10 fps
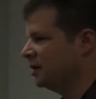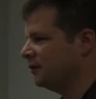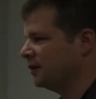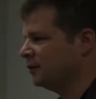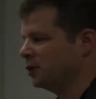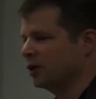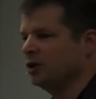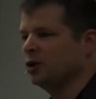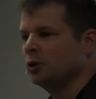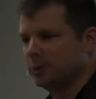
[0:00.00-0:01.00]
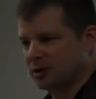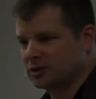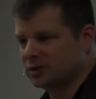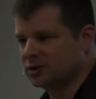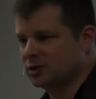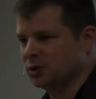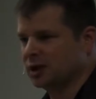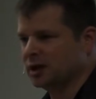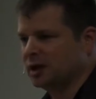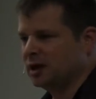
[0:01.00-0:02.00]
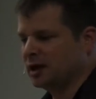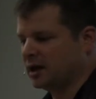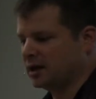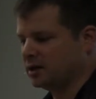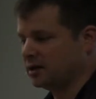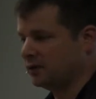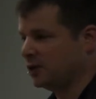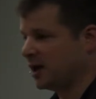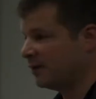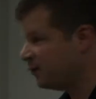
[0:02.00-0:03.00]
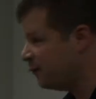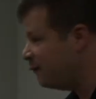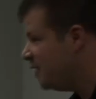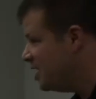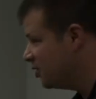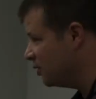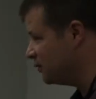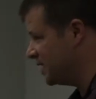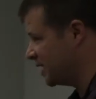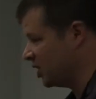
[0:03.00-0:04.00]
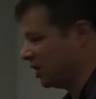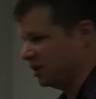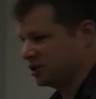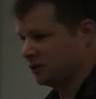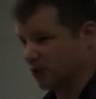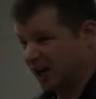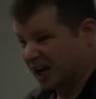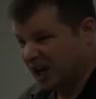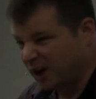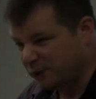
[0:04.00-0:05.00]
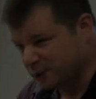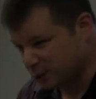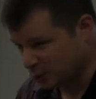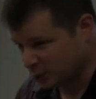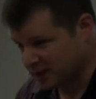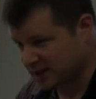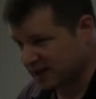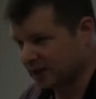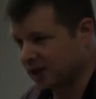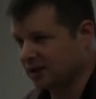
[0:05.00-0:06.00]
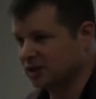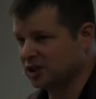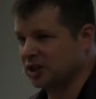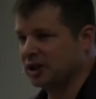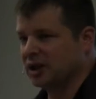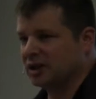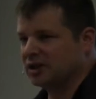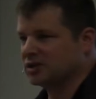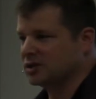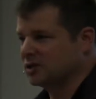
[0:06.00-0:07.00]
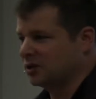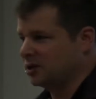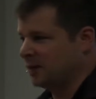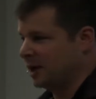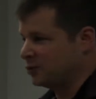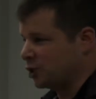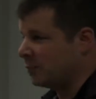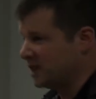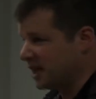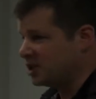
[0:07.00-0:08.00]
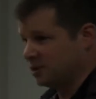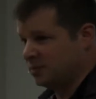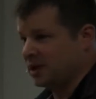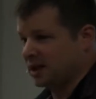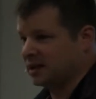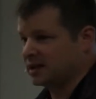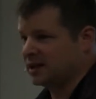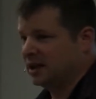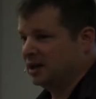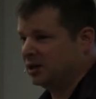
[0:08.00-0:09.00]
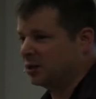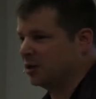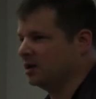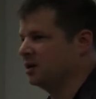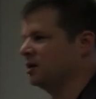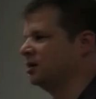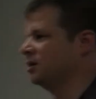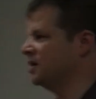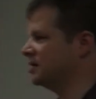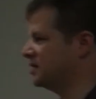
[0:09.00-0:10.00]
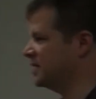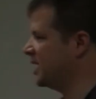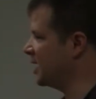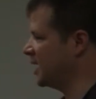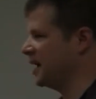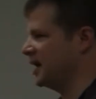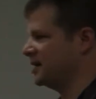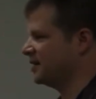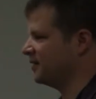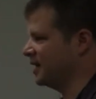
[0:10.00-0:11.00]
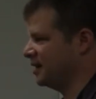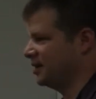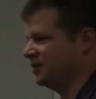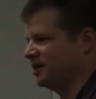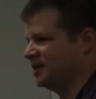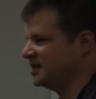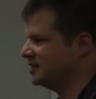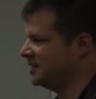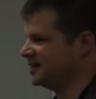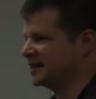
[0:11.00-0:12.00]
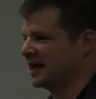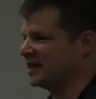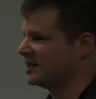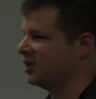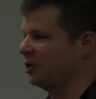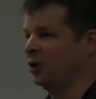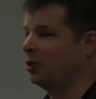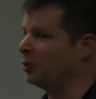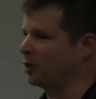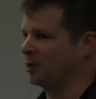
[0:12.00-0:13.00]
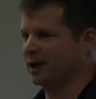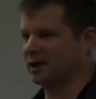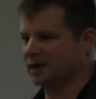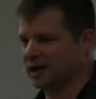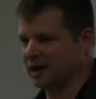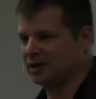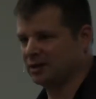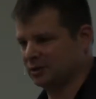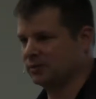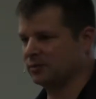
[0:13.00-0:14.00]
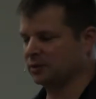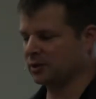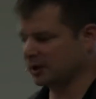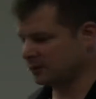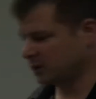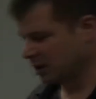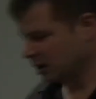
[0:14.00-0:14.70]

If you're a new person to it, and if you have fear of technology, if you're not comfortable with technology, there's a certain amount of trepidation because you're worried, oh, these tech guys, I've got to go. These guys, they all know more about it than I do, right?